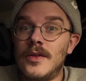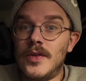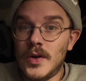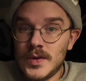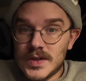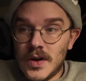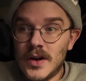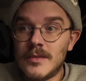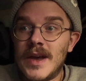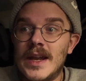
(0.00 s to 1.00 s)
Those
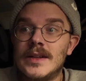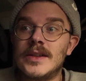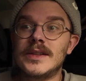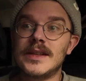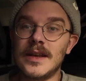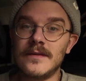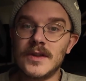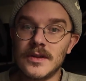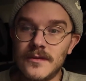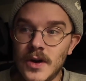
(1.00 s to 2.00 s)
automatically save
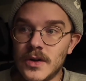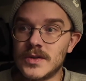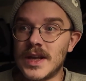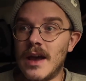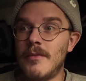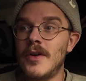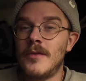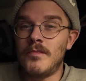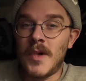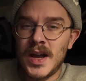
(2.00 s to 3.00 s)
to the Photos app.
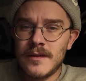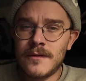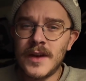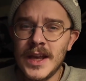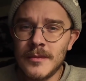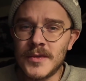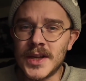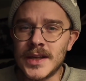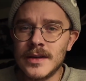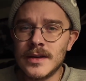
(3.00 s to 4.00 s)
My
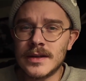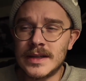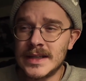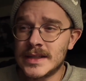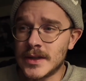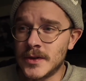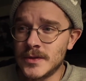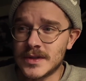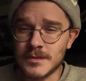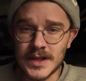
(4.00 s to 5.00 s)
family
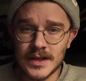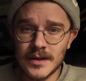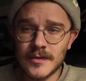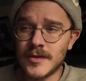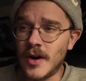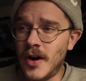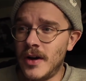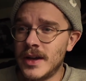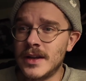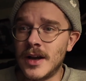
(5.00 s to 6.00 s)
disowns me for
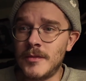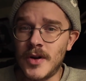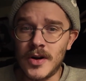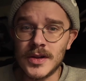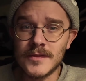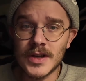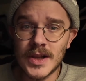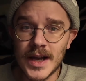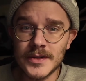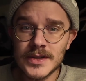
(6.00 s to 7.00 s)
hogging up all of the cloud